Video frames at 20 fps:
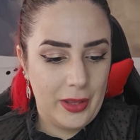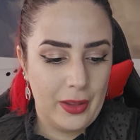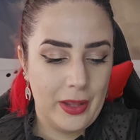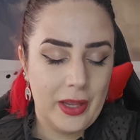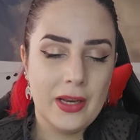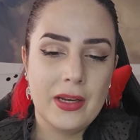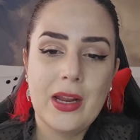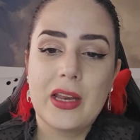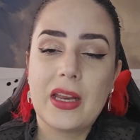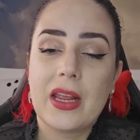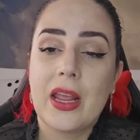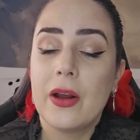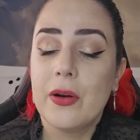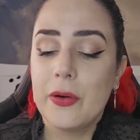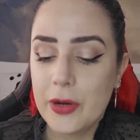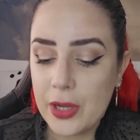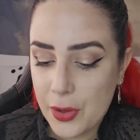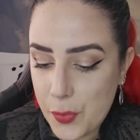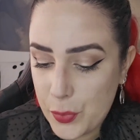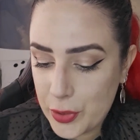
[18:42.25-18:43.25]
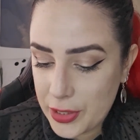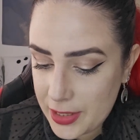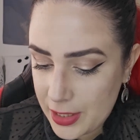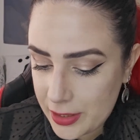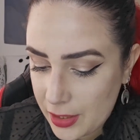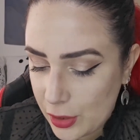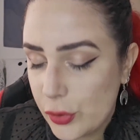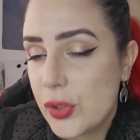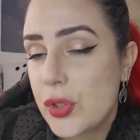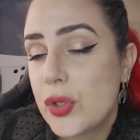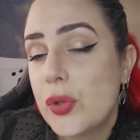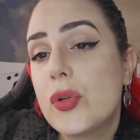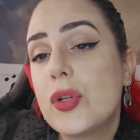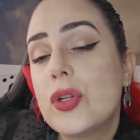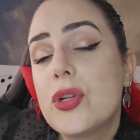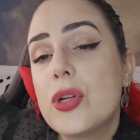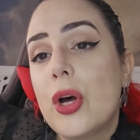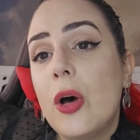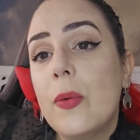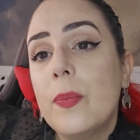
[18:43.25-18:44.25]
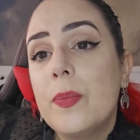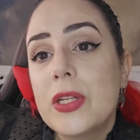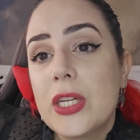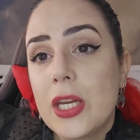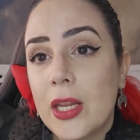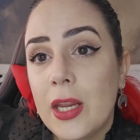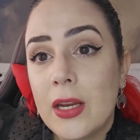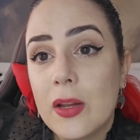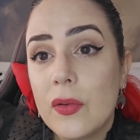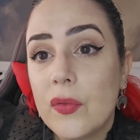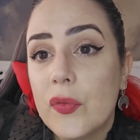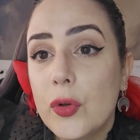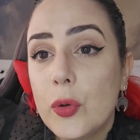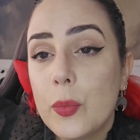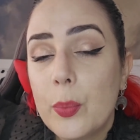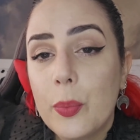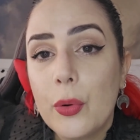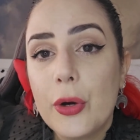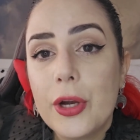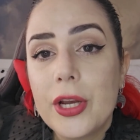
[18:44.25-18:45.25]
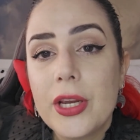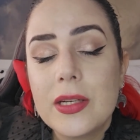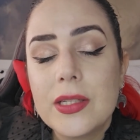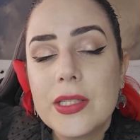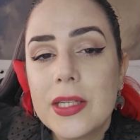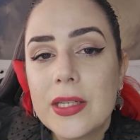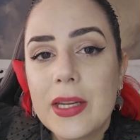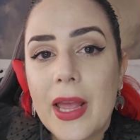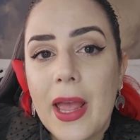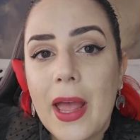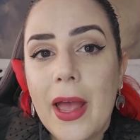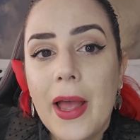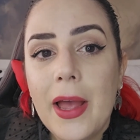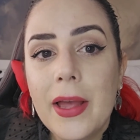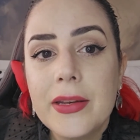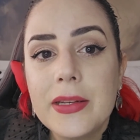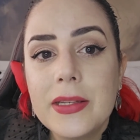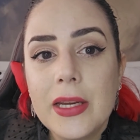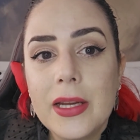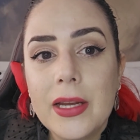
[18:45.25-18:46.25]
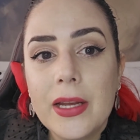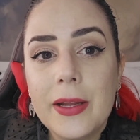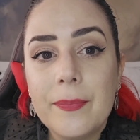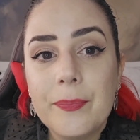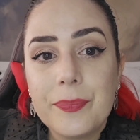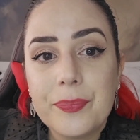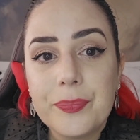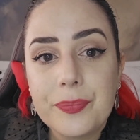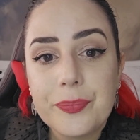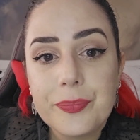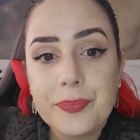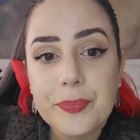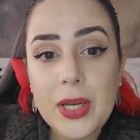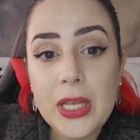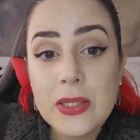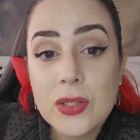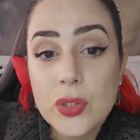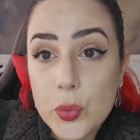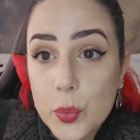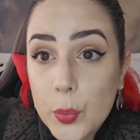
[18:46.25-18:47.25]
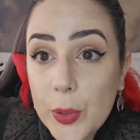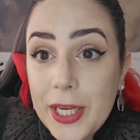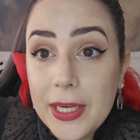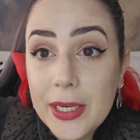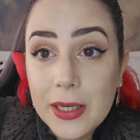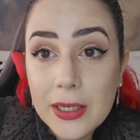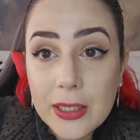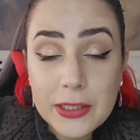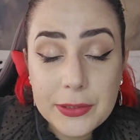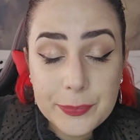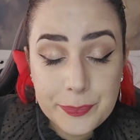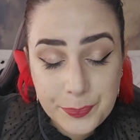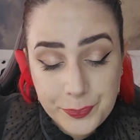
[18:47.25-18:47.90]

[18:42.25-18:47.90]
in that area, we then also stopped in a viewpoint. It had a swing,